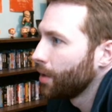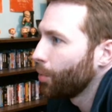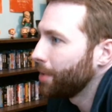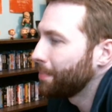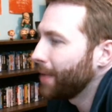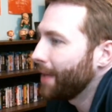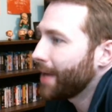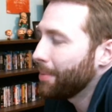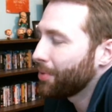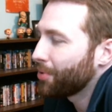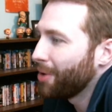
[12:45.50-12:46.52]
you play the
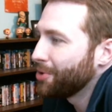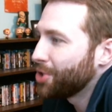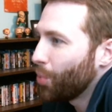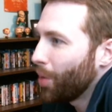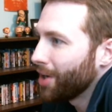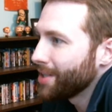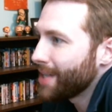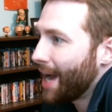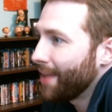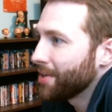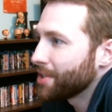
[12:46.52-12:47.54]
Game of Thrones, you win or
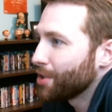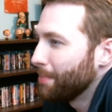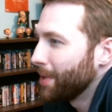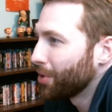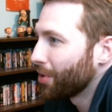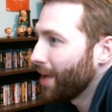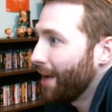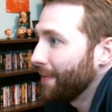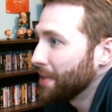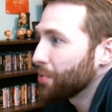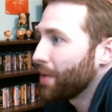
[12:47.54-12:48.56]
die. There is no middle ground.
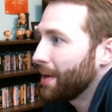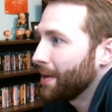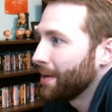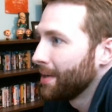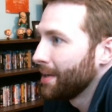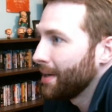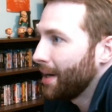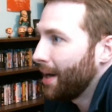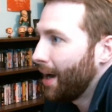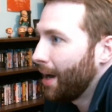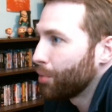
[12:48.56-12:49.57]
That's right.
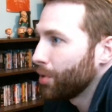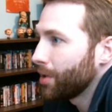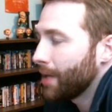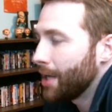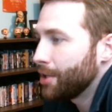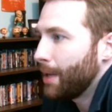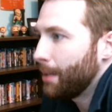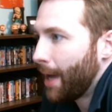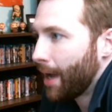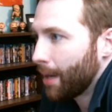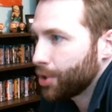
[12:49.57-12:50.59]
Really glad you made a
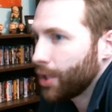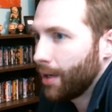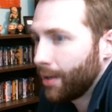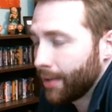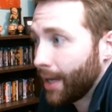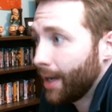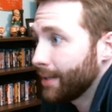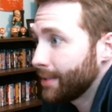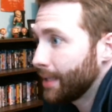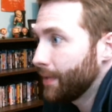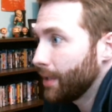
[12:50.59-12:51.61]
backup channel. Yeah,
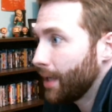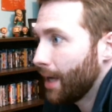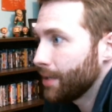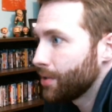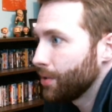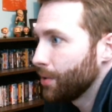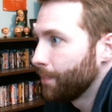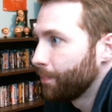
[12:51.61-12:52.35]
definitely had to.